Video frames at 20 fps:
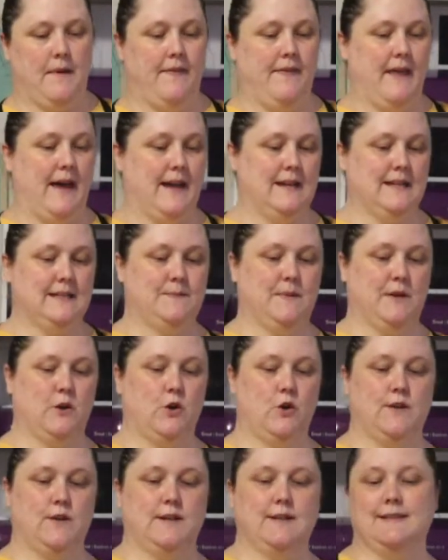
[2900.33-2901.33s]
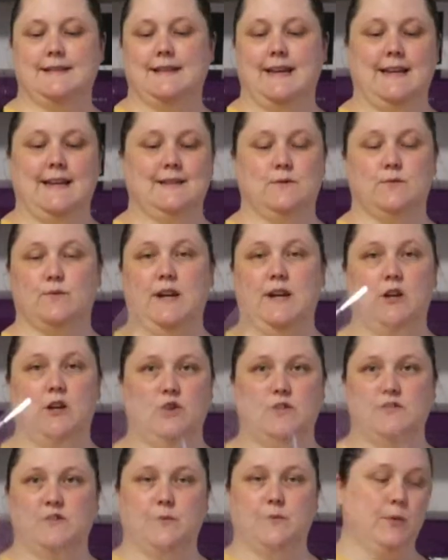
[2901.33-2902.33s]
that is because it's
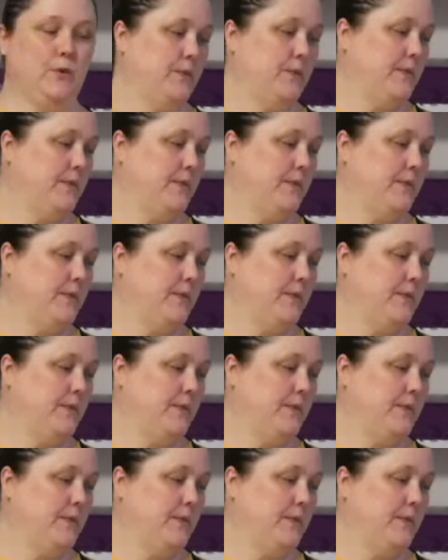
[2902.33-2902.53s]
reusable.